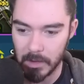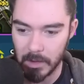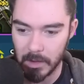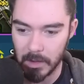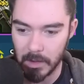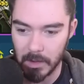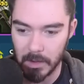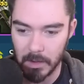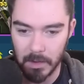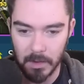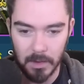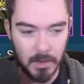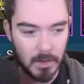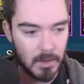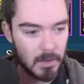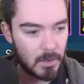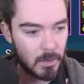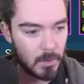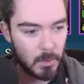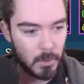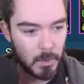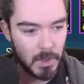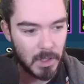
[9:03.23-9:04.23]
Uh,
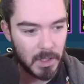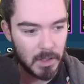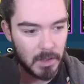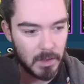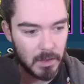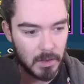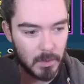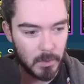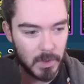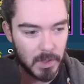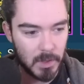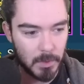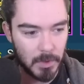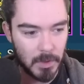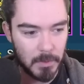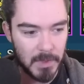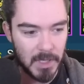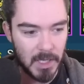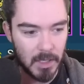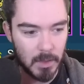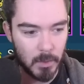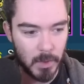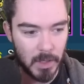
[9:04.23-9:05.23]
we could we could
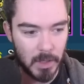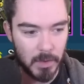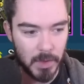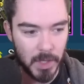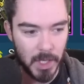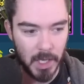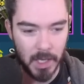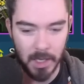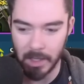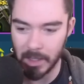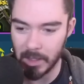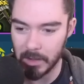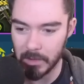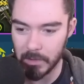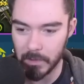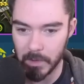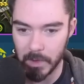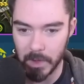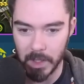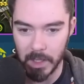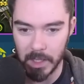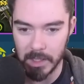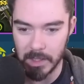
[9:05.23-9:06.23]
probably get away with any
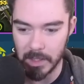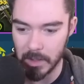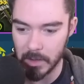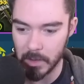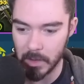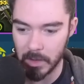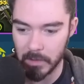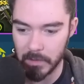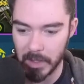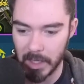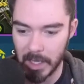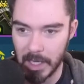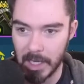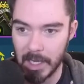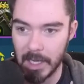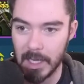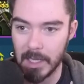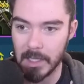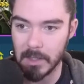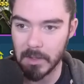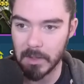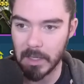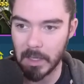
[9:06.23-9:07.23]
of these. I don't have a
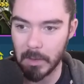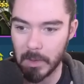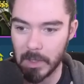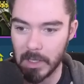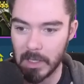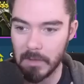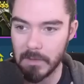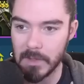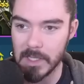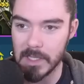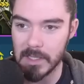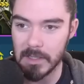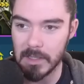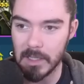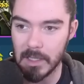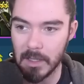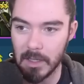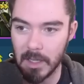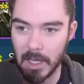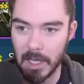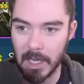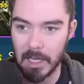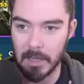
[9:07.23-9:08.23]
head. Okay, we're gonna have to
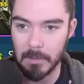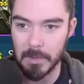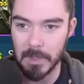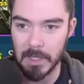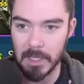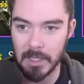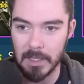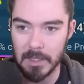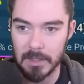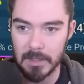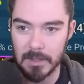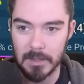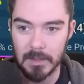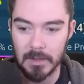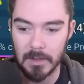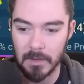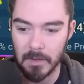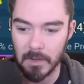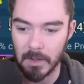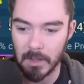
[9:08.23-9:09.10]
steal a head piece.